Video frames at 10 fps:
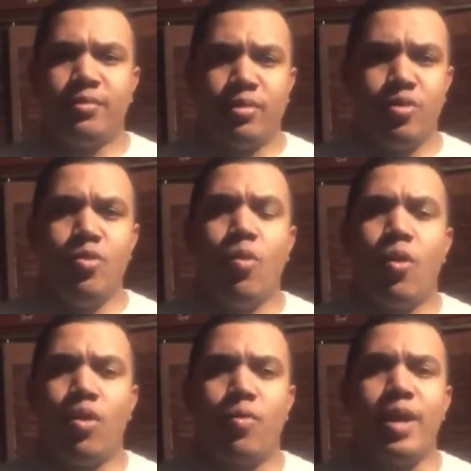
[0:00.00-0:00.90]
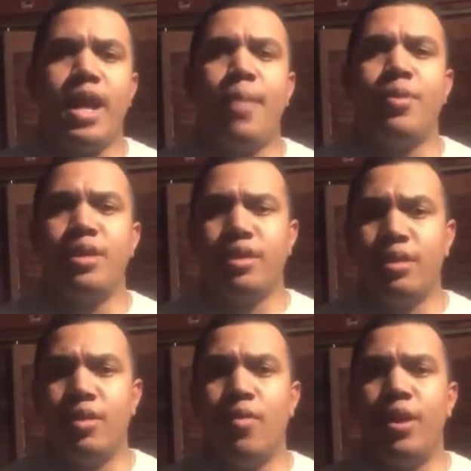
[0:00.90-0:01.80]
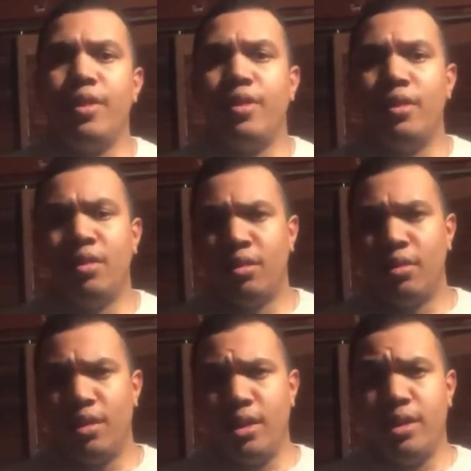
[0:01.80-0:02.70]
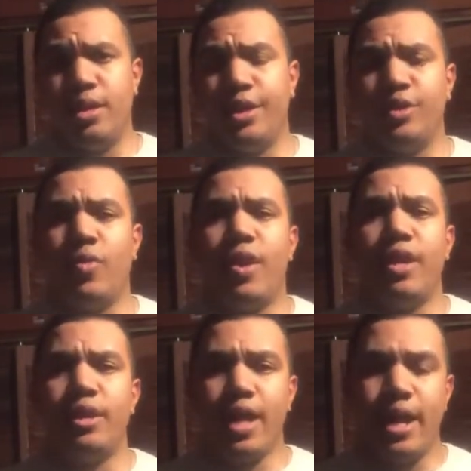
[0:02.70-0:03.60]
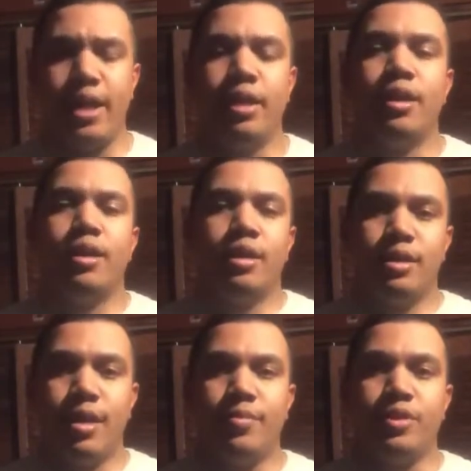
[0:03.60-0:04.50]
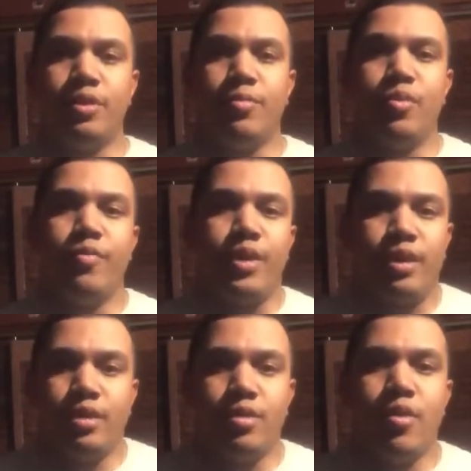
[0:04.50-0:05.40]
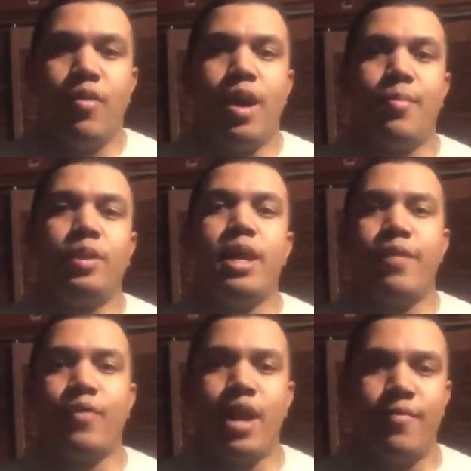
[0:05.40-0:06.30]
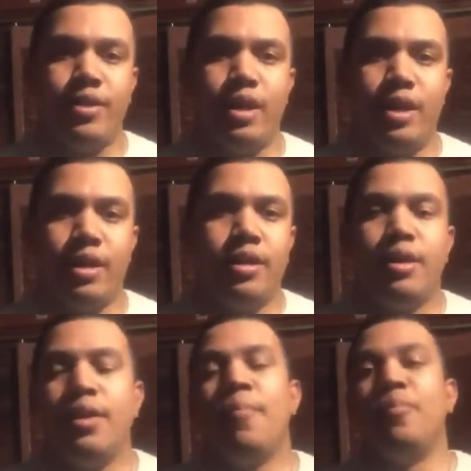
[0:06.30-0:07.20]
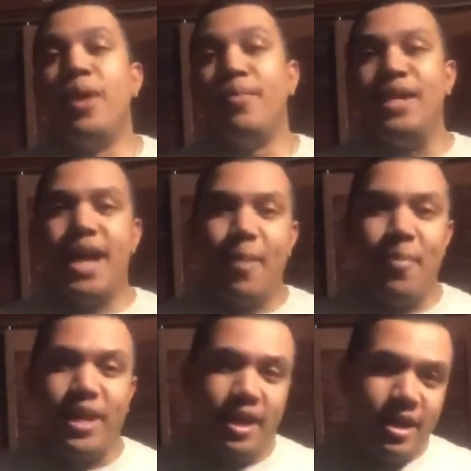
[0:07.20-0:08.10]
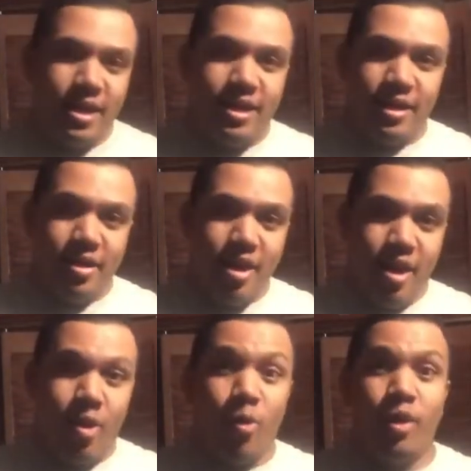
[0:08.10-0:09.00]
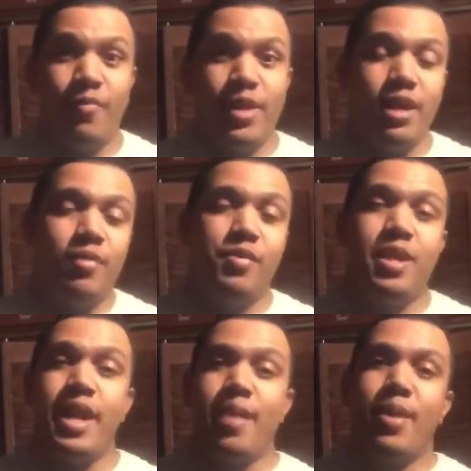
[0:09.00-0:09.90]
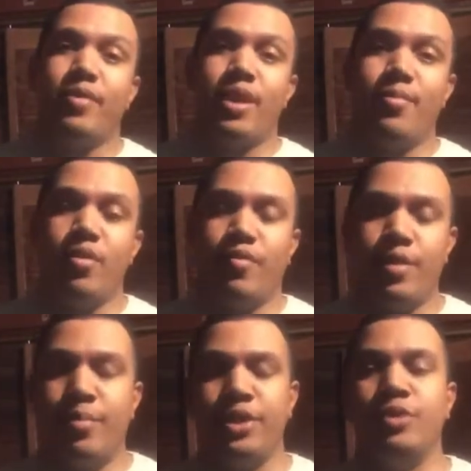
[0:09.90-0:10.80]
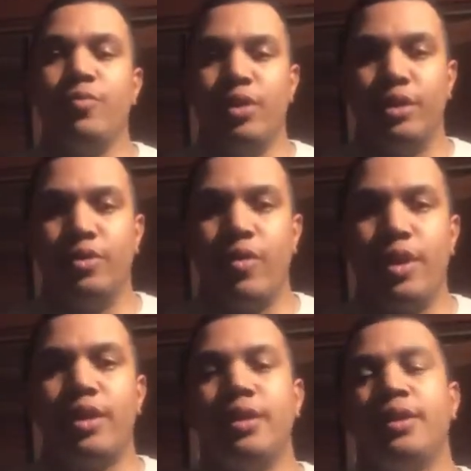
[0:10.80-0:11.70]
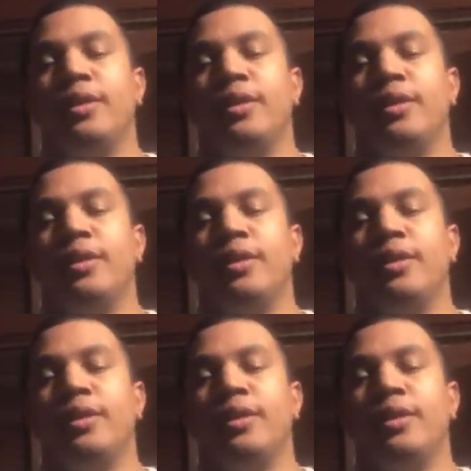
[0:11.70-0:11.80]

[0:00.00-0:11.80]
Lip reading: You will walk away happy knowing and enjoying, hey, that was a good movie. You know, I'm glad for having done it. Maybe not making the whole event of the day about that movie, but you will enjoy it.